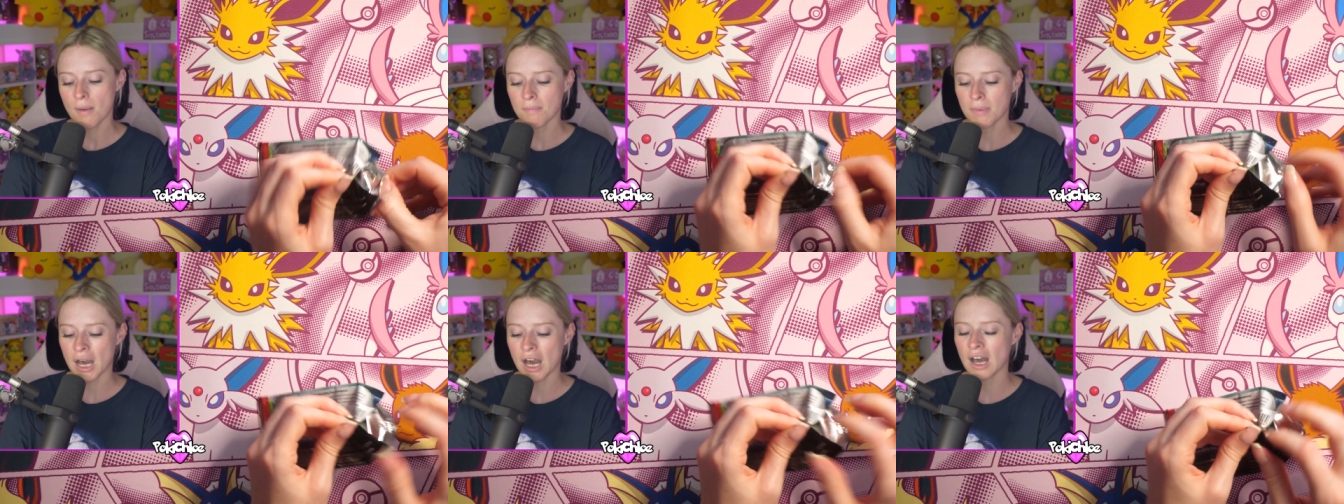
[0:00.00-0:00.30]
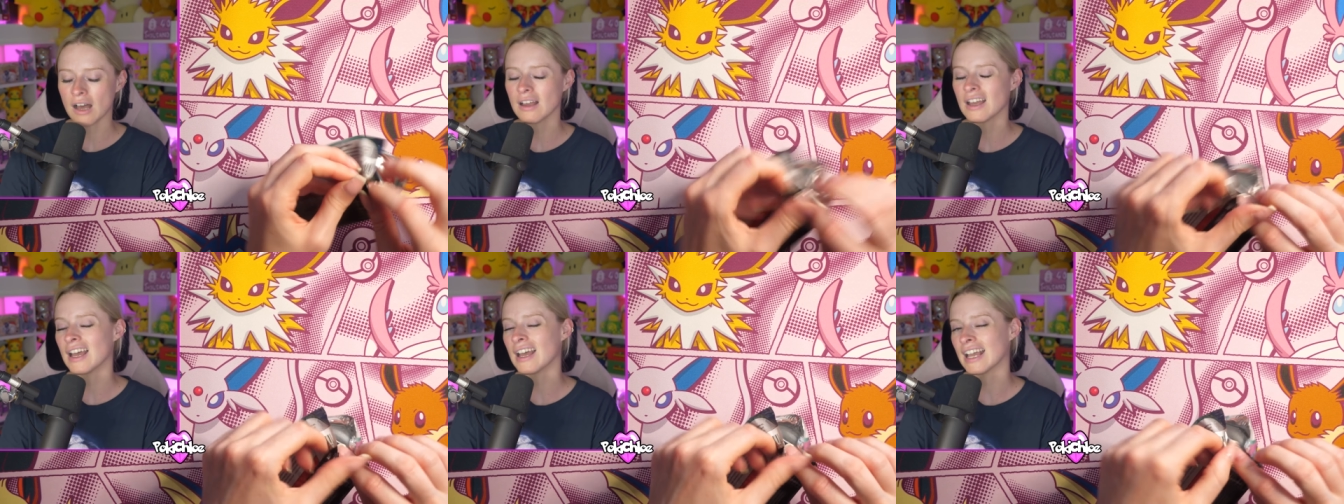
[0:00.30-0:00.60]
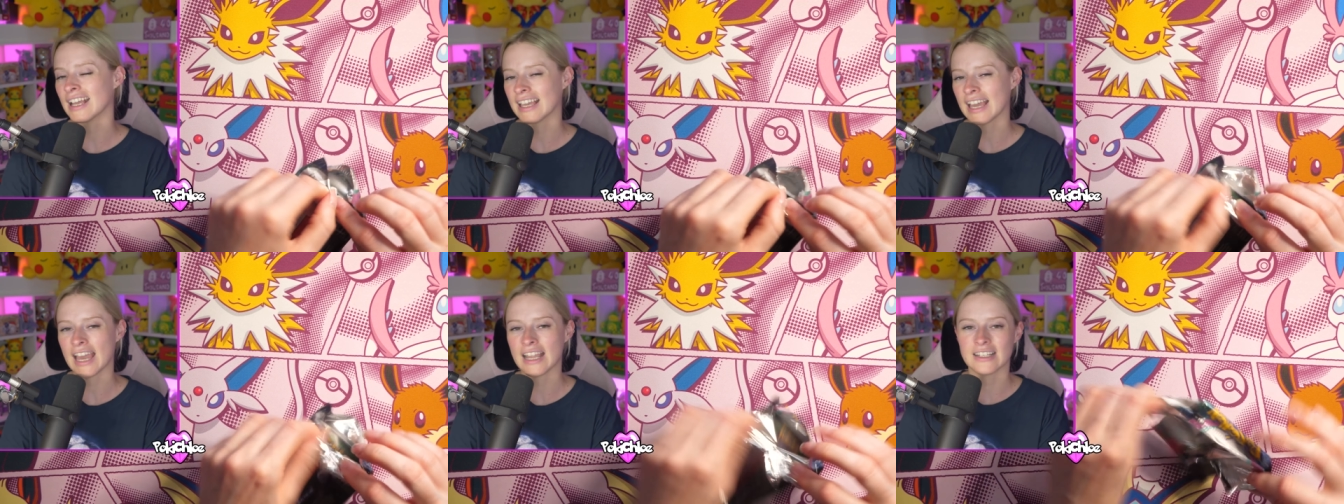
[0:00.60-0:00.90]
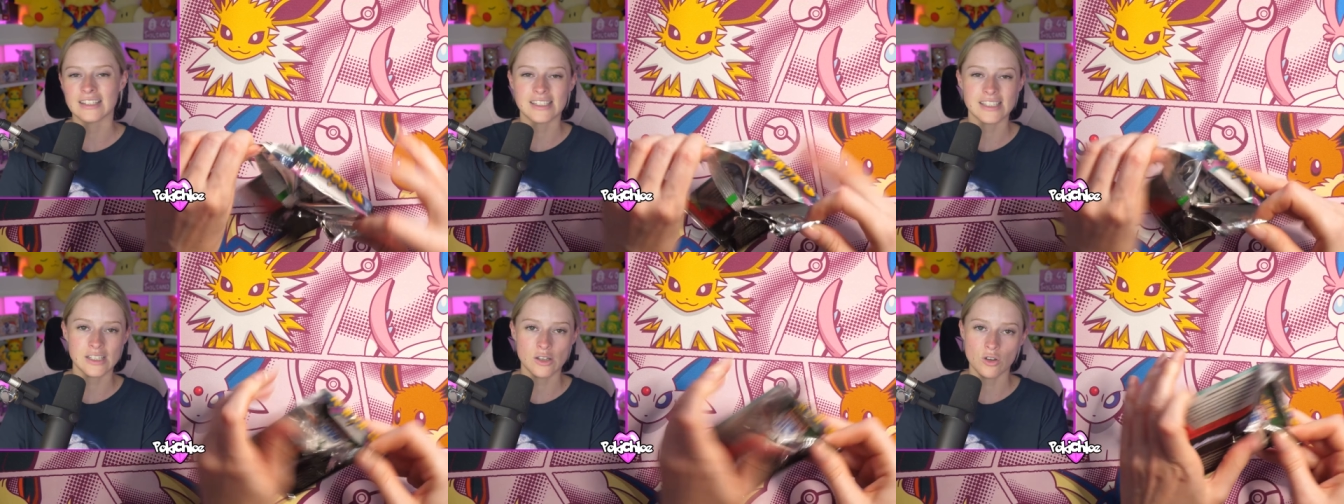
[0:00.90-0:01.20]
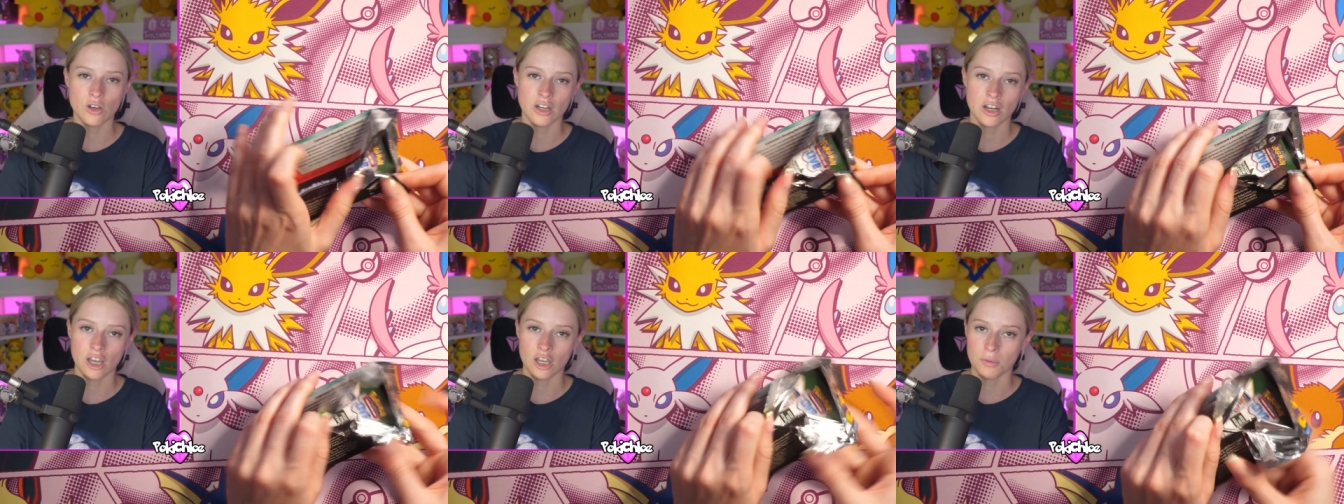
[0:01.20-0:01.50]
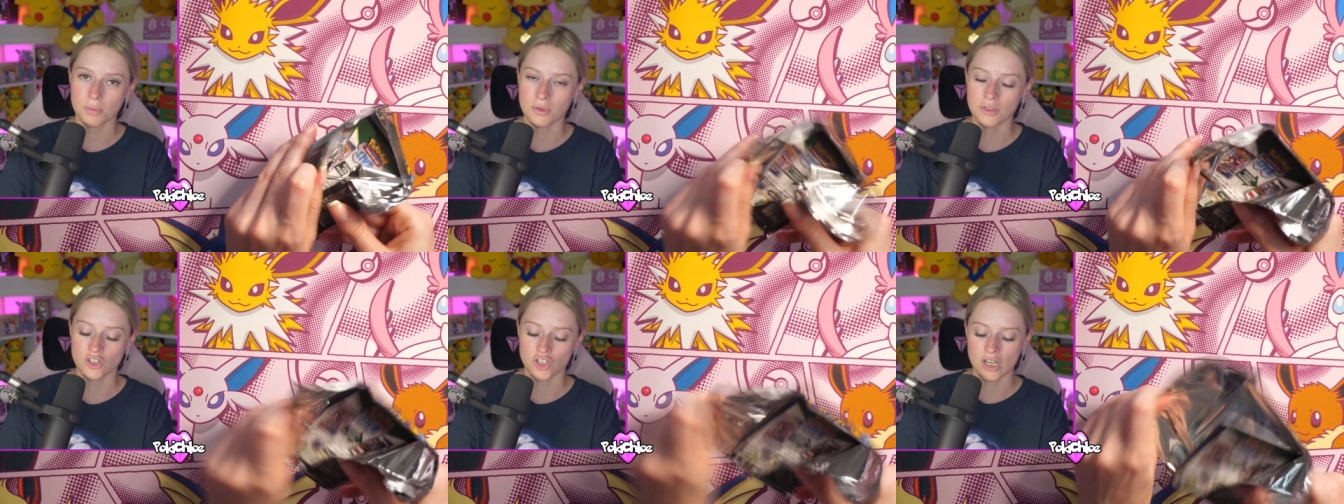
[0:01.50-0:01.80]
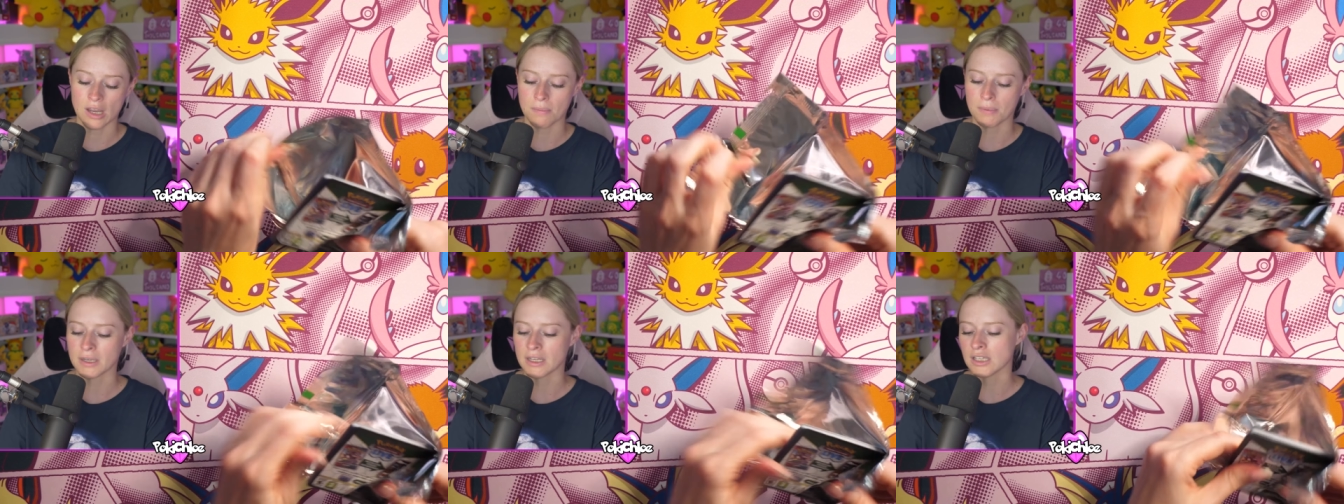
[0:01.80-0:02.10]
but again, still going to open the
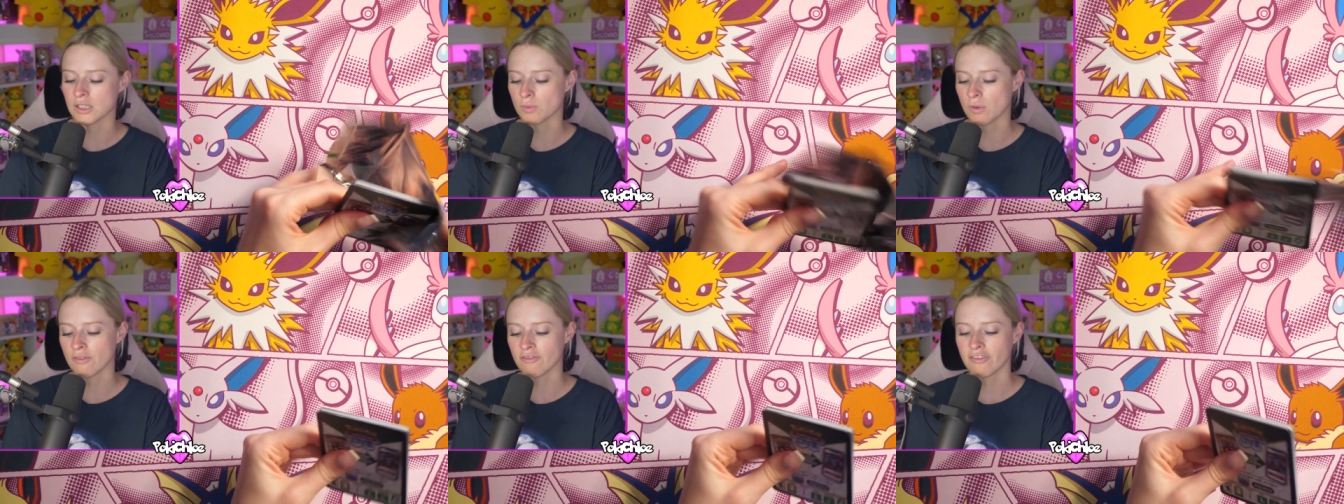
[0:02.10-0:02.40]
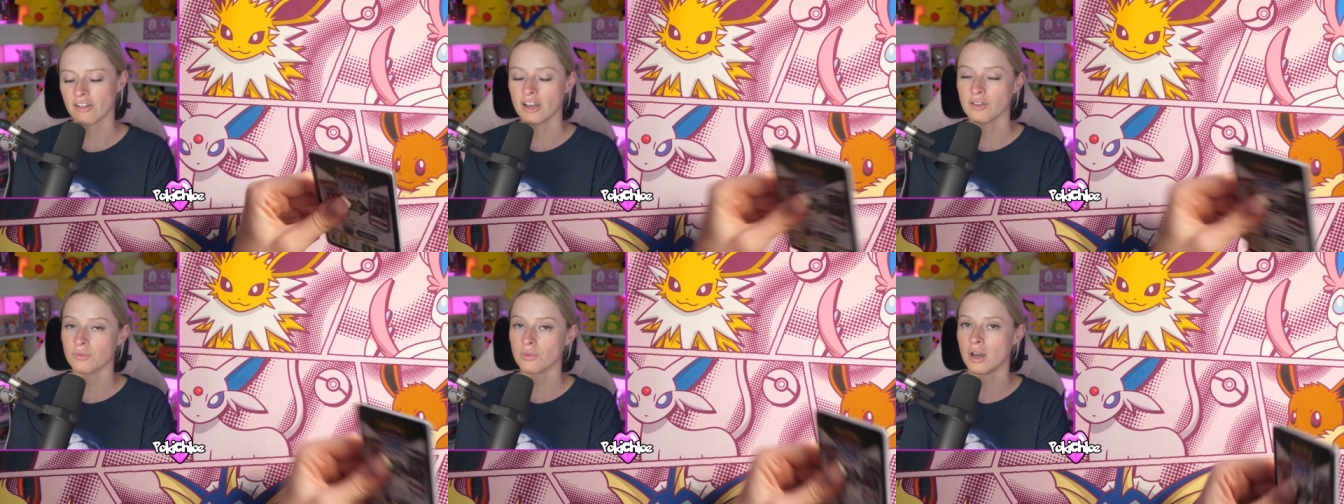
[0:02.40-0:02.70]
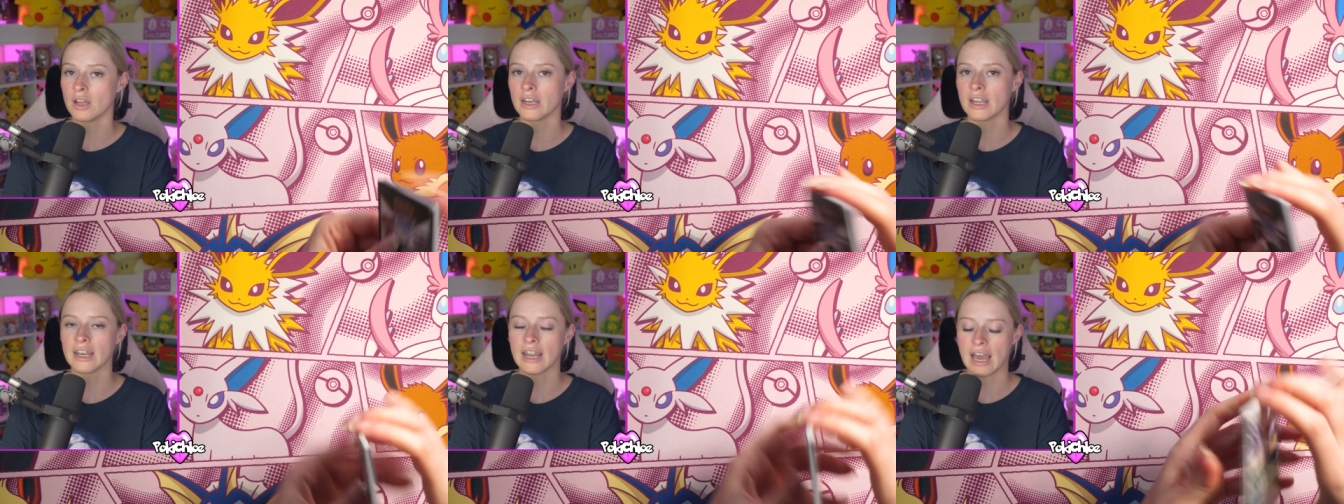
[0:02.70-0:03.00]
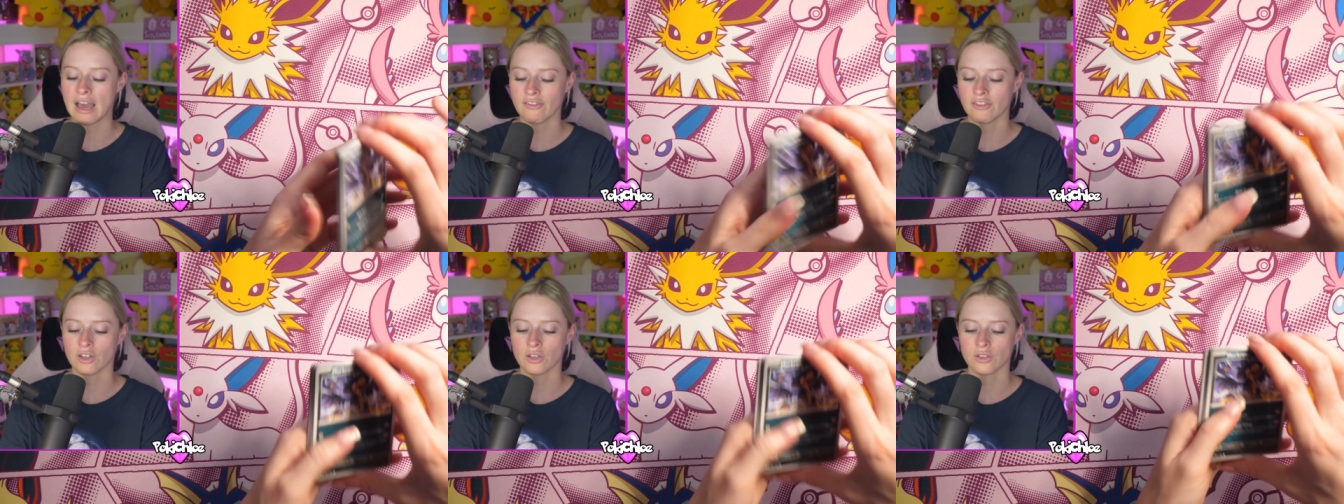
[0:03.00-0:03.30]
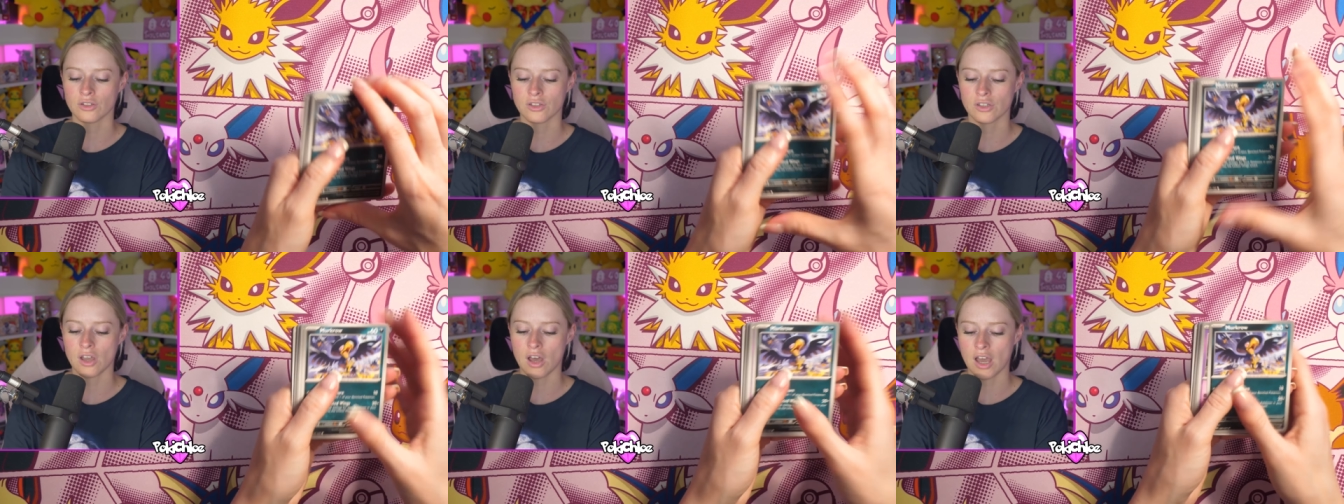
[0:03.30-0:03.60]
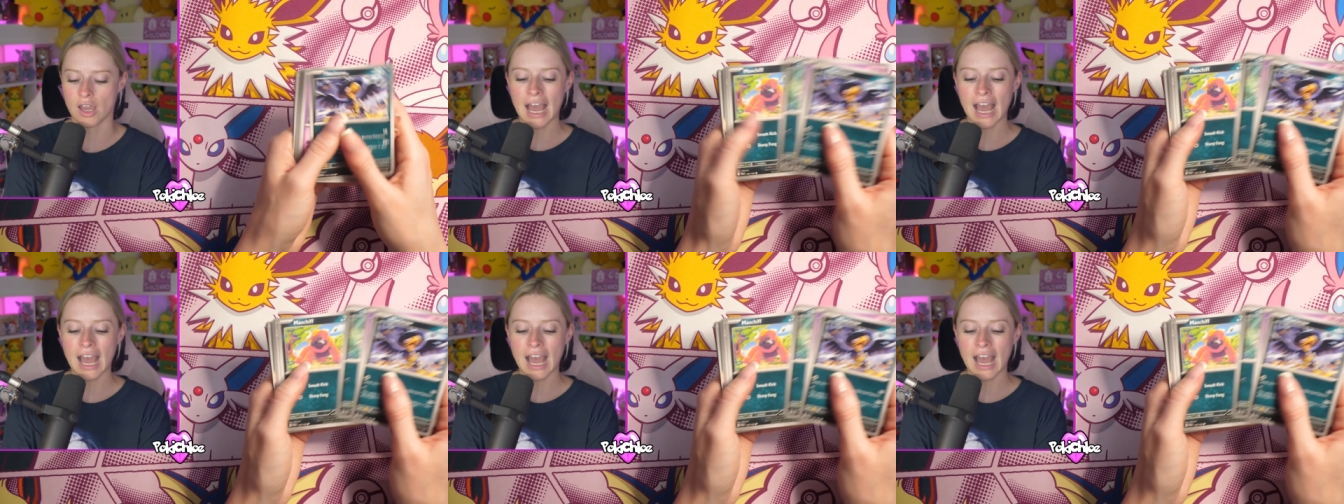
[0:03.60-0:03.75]
Japanese 151 and have a good time.